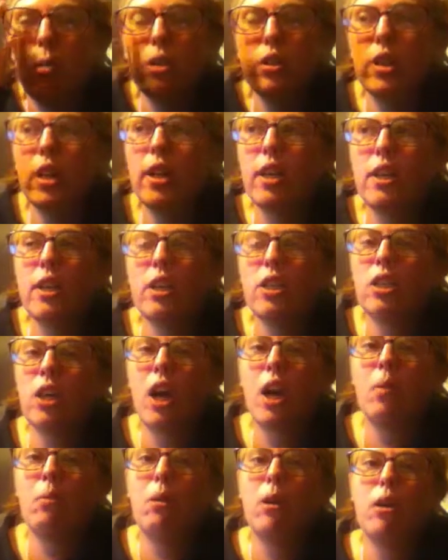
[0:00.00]
Once I get the
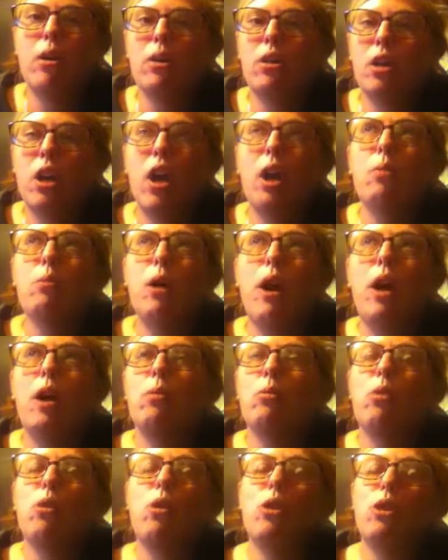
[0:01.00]
job, I
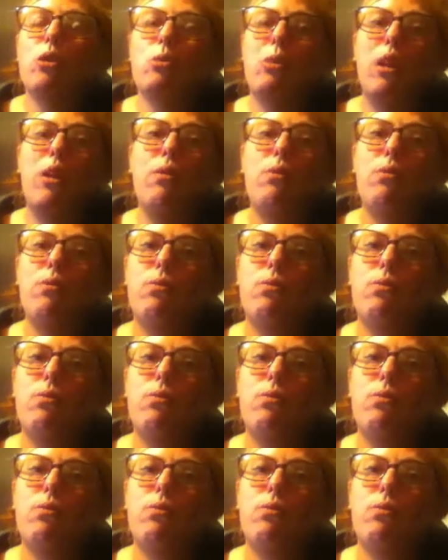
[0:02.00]
am going to be